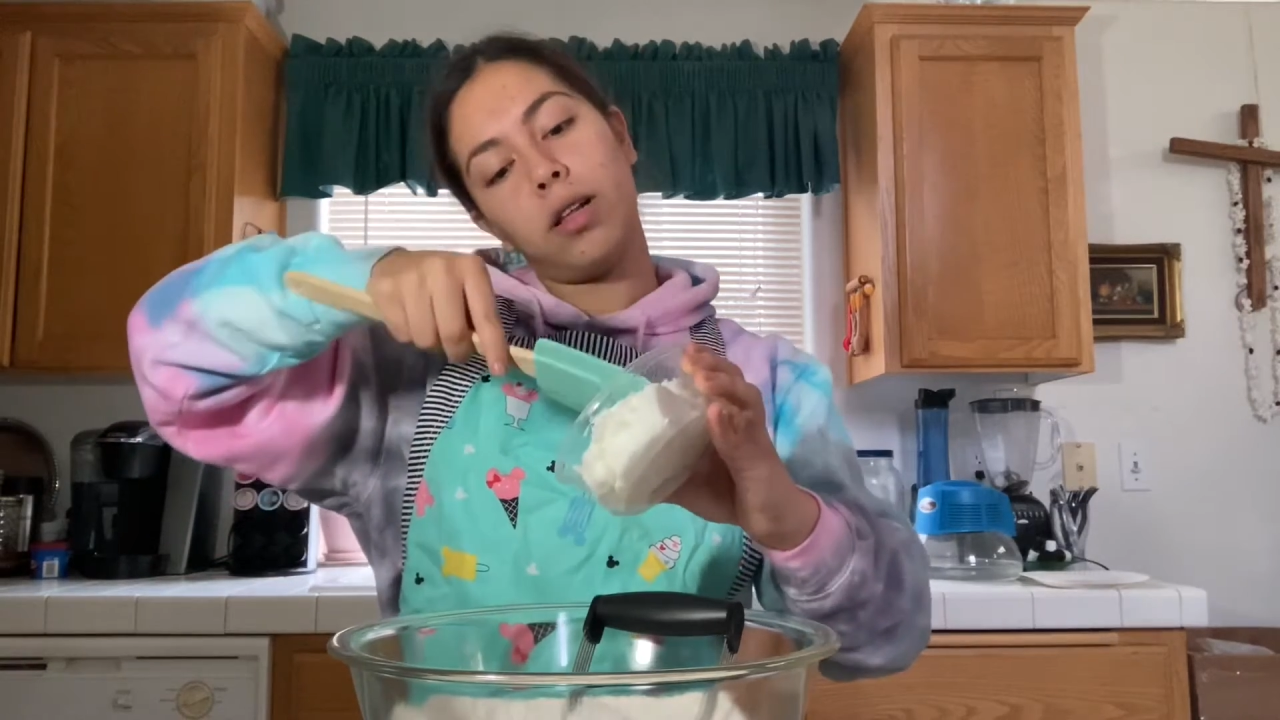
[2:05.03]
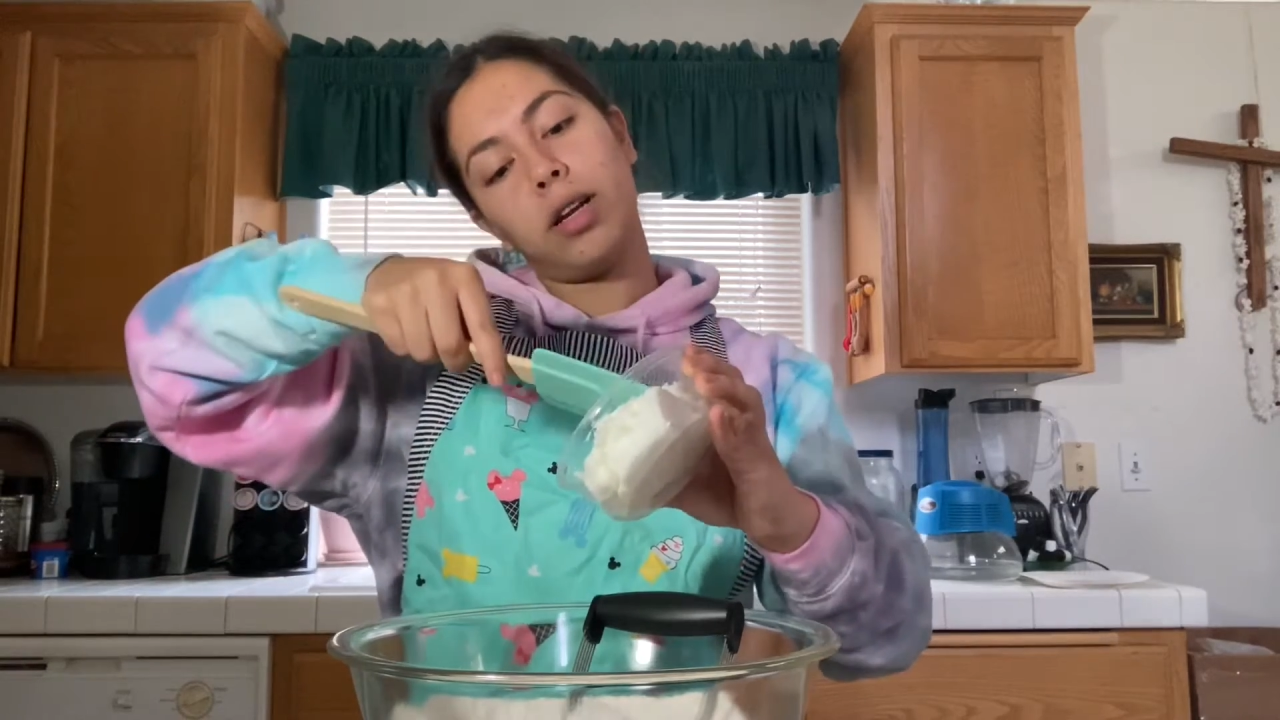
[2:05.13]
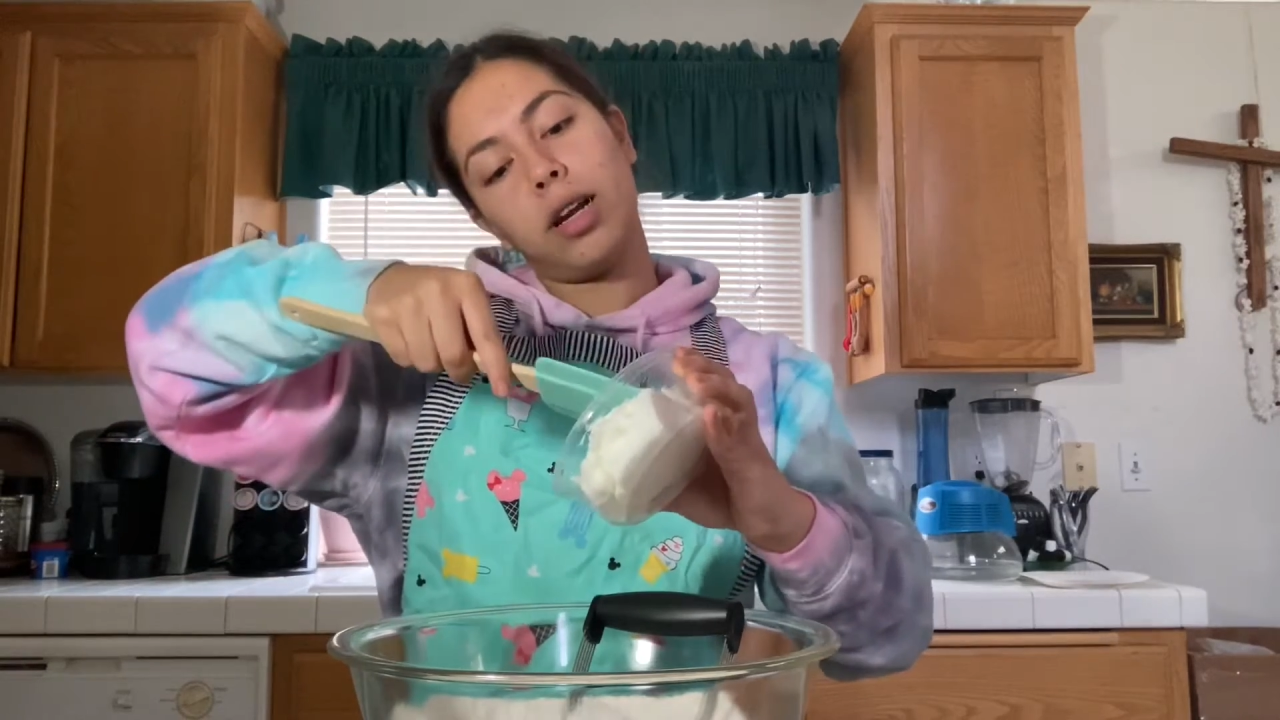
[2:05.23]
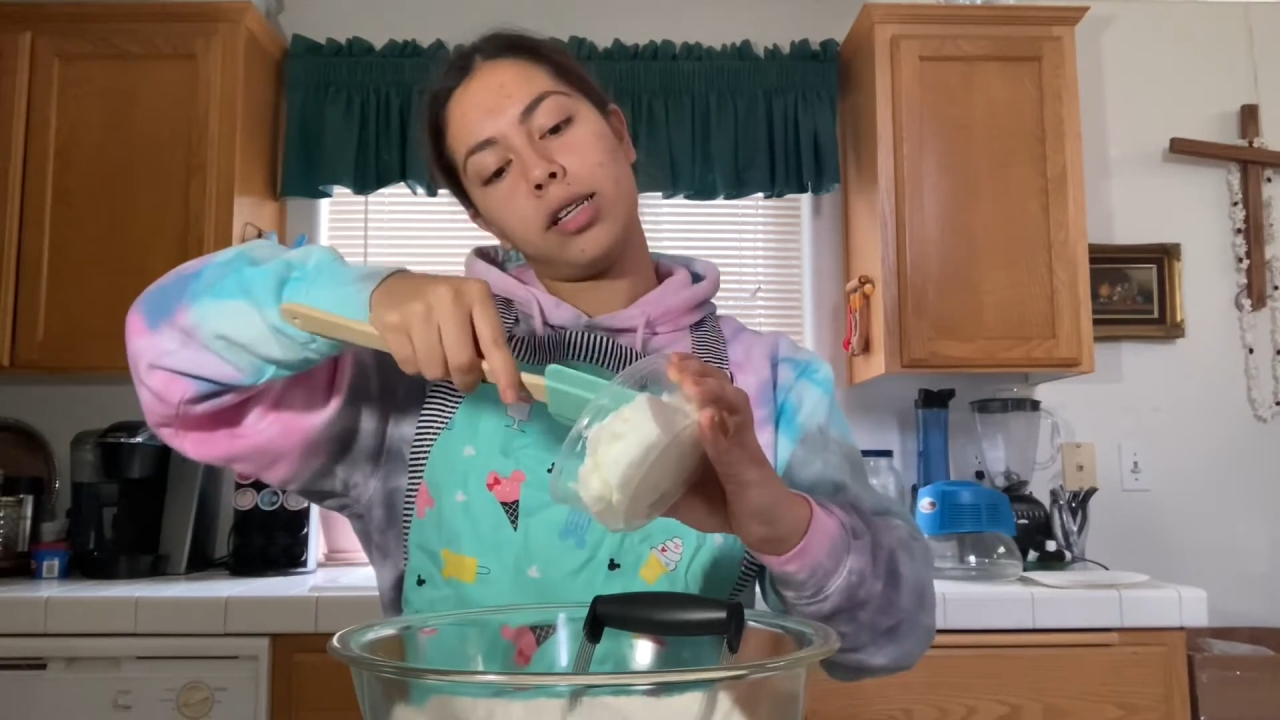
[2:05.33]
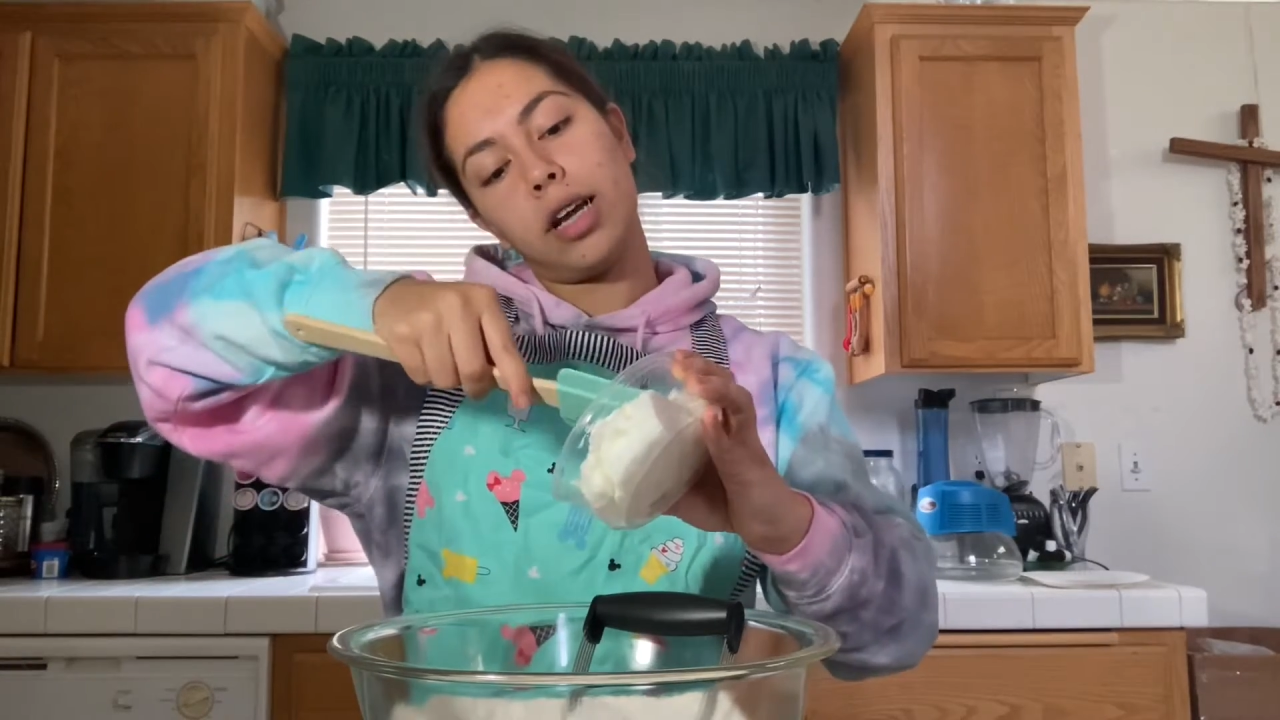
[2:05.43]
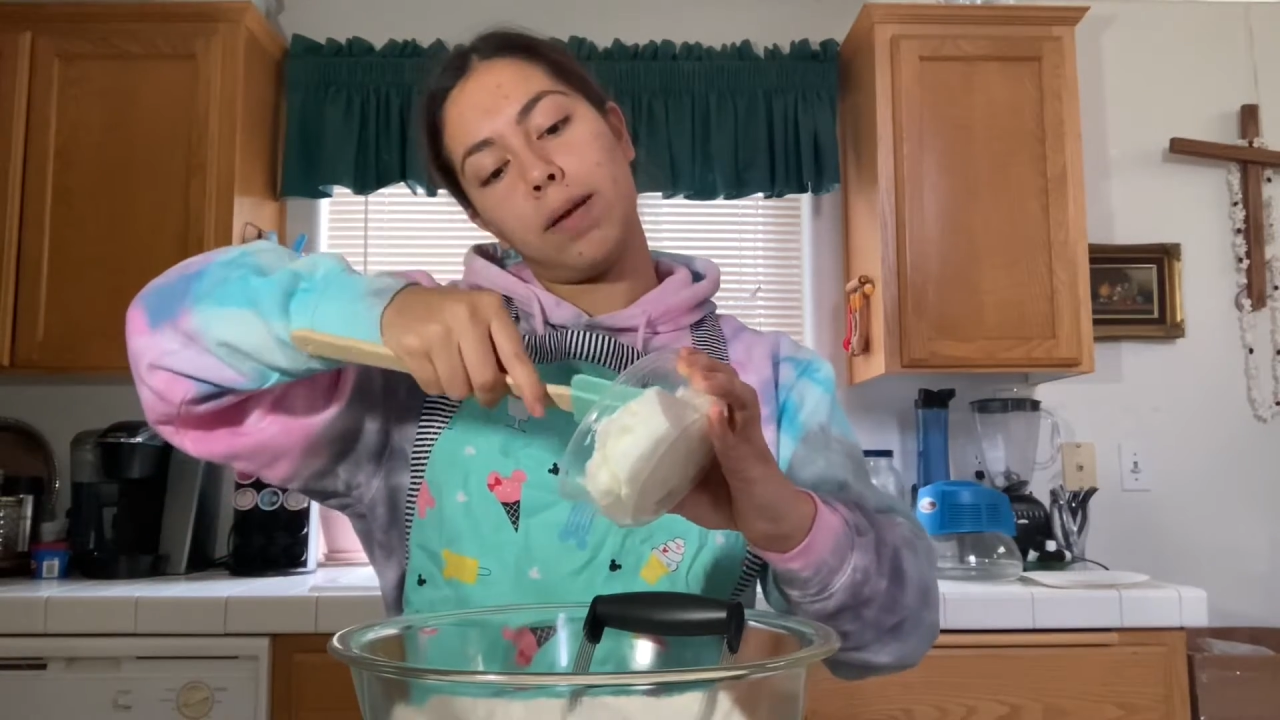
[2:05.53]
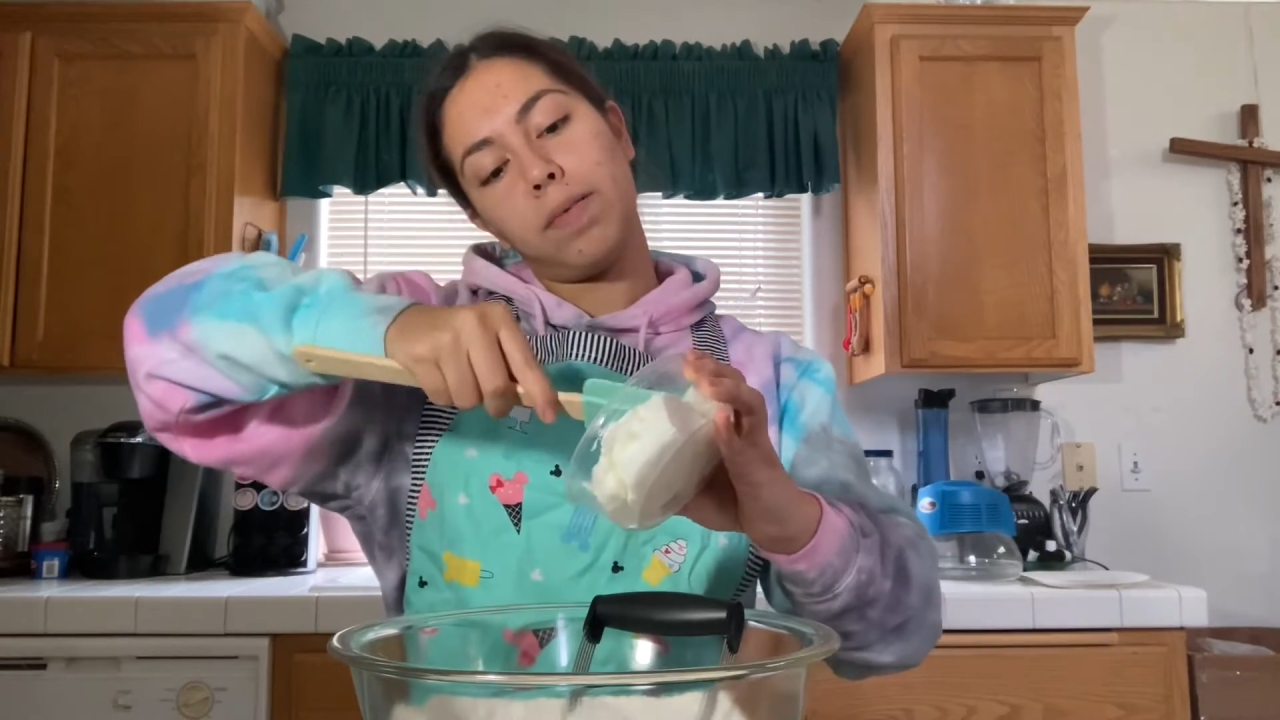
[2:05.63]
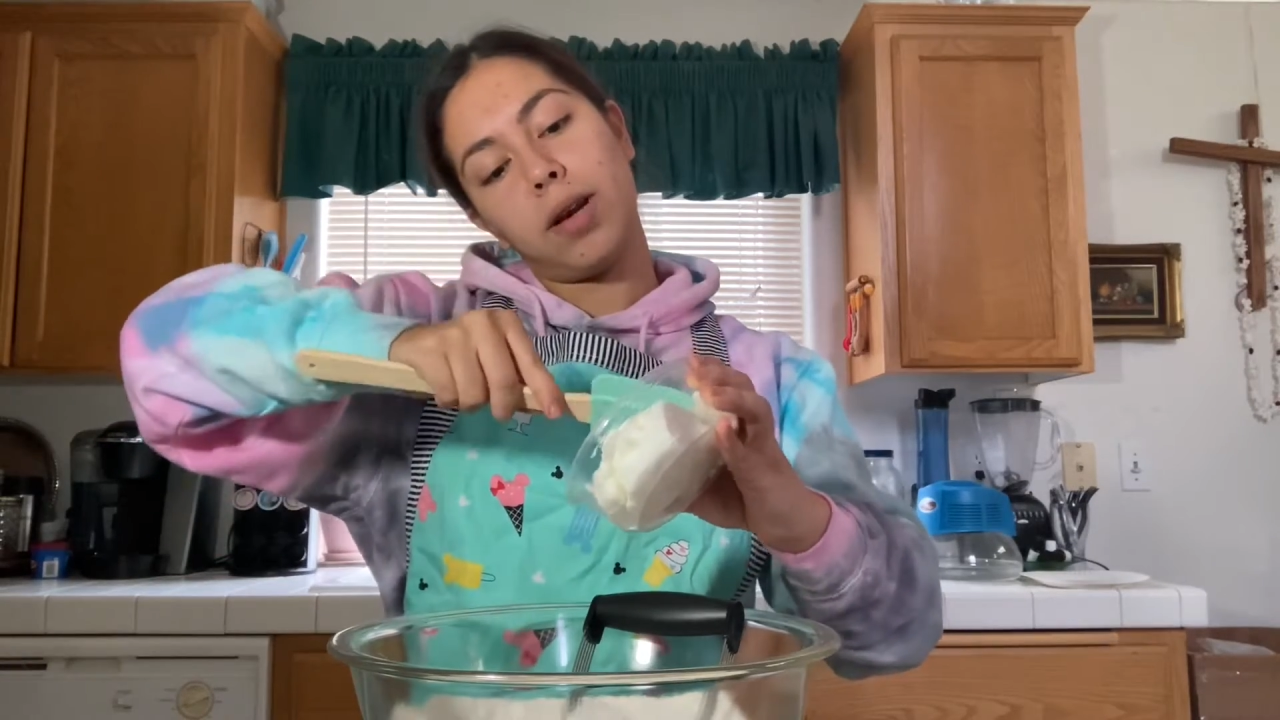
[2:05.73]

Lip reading: in at a time.